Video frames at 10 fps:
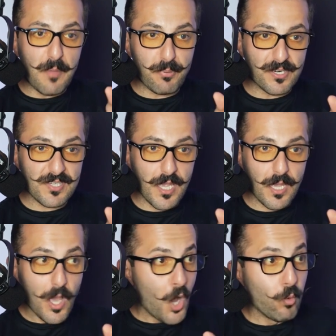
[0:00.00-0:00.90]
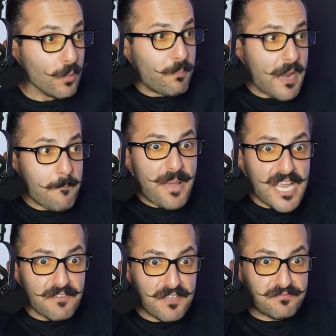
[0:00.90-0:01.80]
10%. Well, but I'm
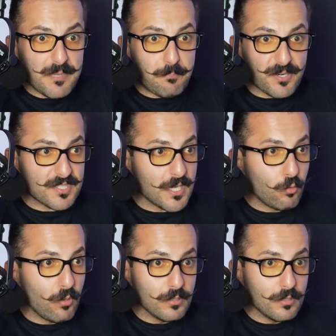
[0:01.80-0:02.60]
paying 15%.